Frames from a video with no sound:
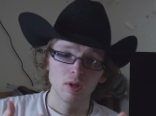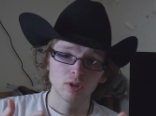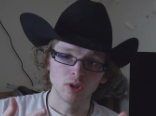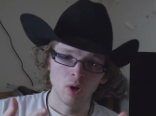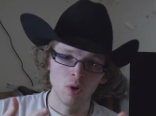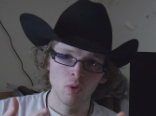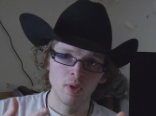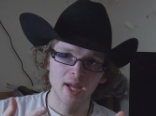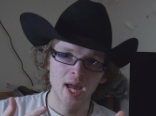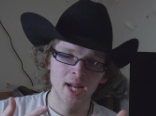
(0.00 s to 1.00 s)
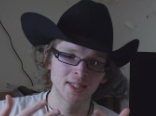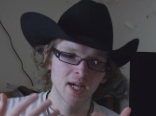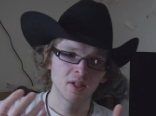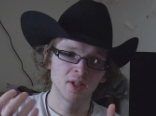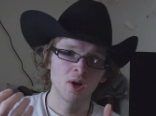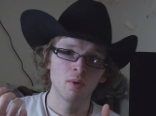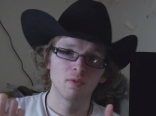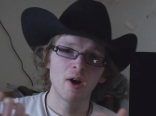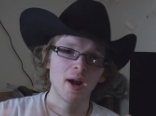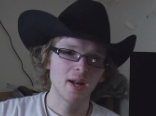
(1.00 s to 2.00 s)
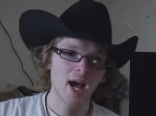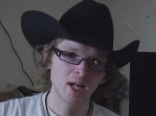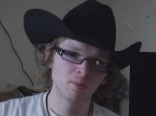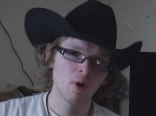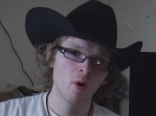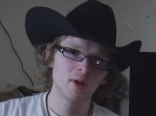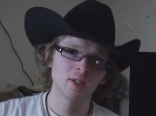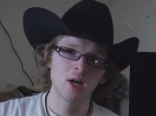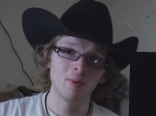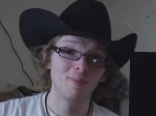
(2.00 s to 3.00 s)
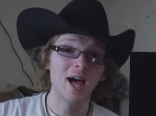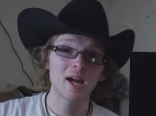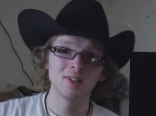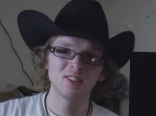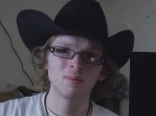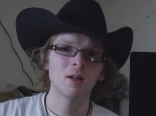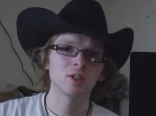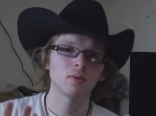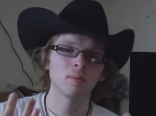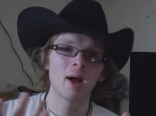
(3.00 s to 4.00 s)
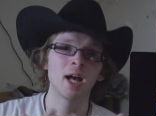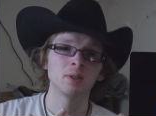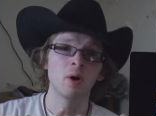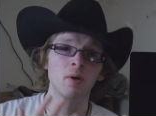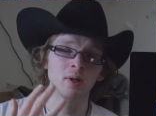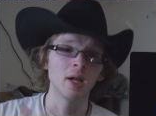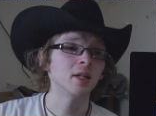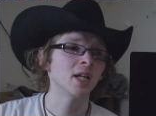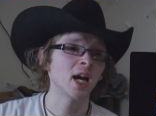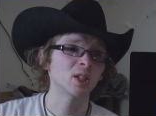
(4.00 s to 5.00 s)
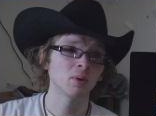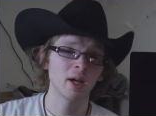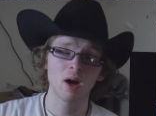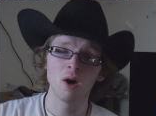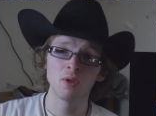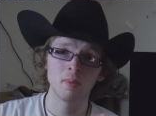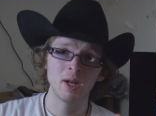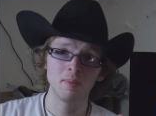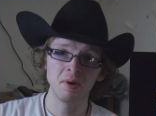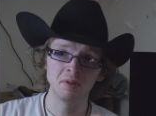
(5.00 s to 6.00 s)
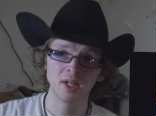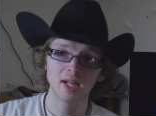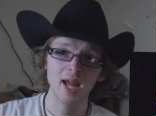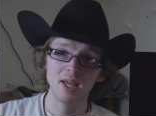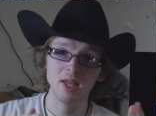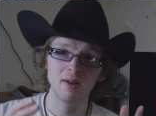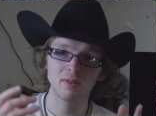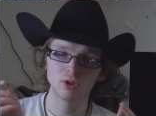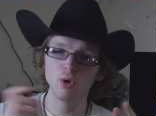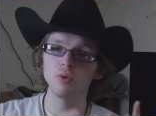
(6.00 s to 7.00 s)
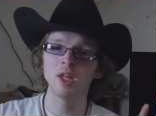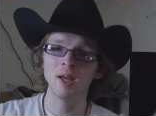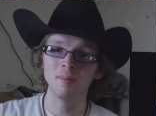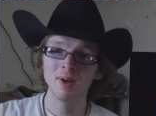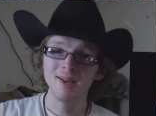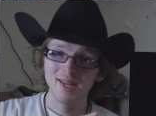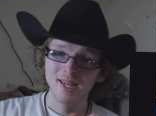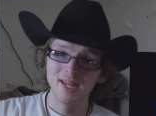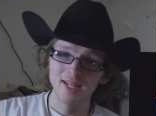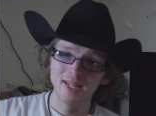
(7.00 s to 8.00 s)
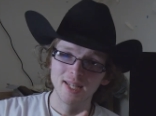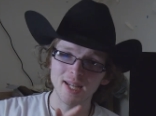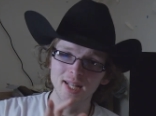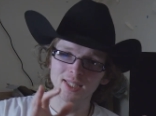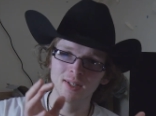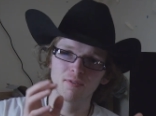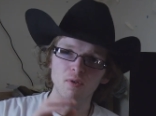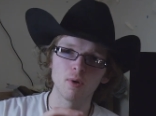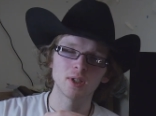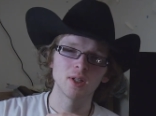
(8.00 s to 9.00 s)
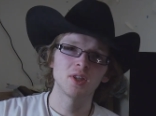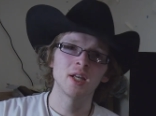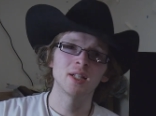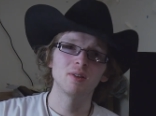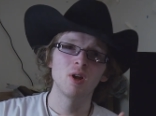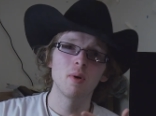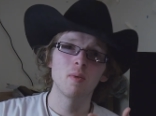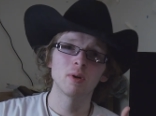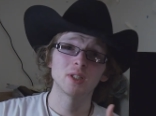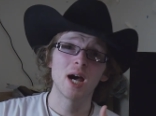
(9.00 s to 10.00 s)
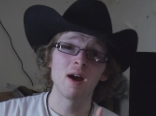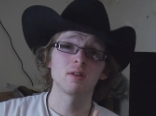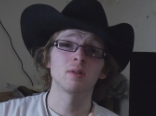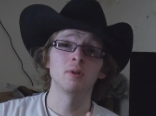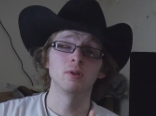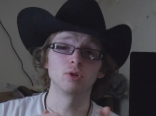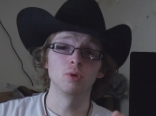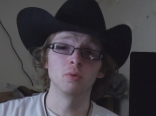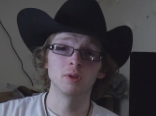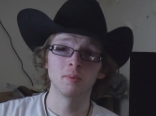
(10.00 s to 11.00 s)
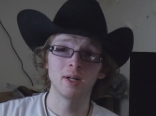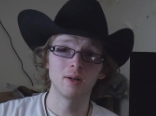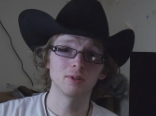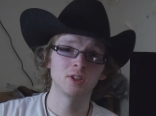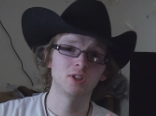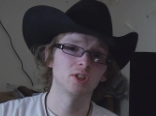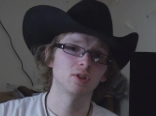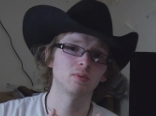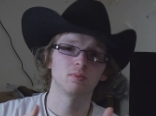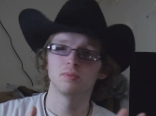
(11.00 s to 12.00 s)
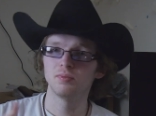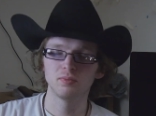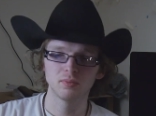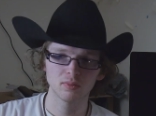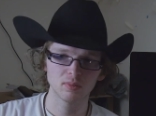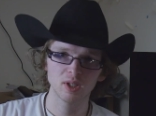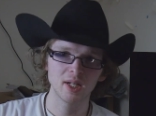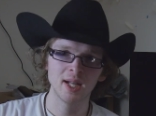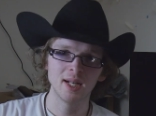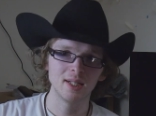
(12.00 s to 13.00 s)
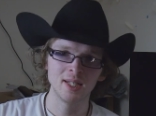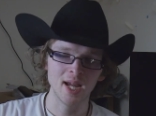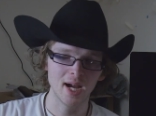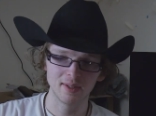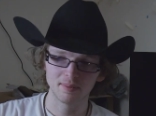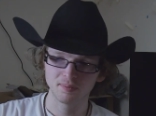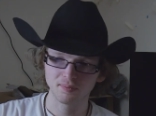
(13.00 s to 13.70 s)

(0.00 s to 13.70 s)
So they can't exactly go and fight Hasbro, because that would blacklist them, not just from Hasbro and DHX, or like other media videos like, hey, they sued them. It's an unfortunate thing. Nobody wants to hire someone who sued someone else. It's just, and yeah.